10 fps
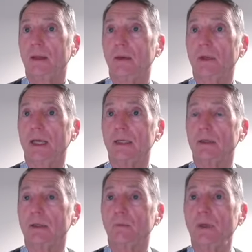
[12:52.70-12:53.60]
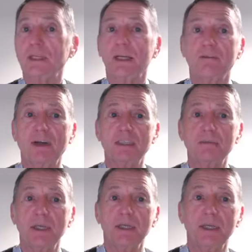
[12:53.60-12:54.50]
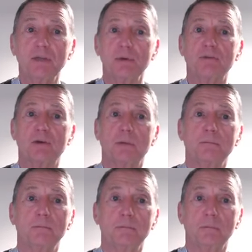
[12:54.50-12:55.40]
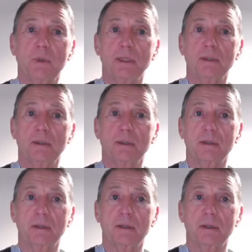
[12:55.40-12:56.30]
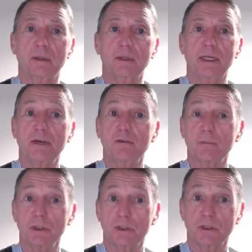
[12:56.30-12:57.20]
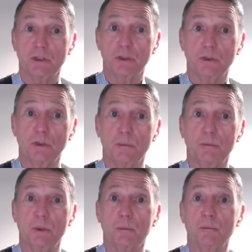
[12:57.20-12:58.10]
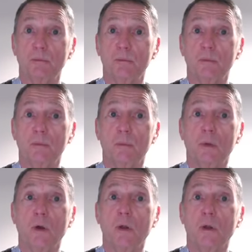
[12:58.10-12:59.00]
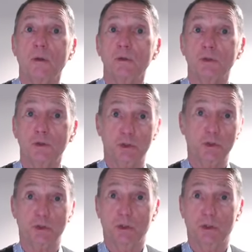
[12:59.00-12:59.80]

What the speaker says: Okay, where do you get vitamin D3 from? Well, you get it from the sun, as you should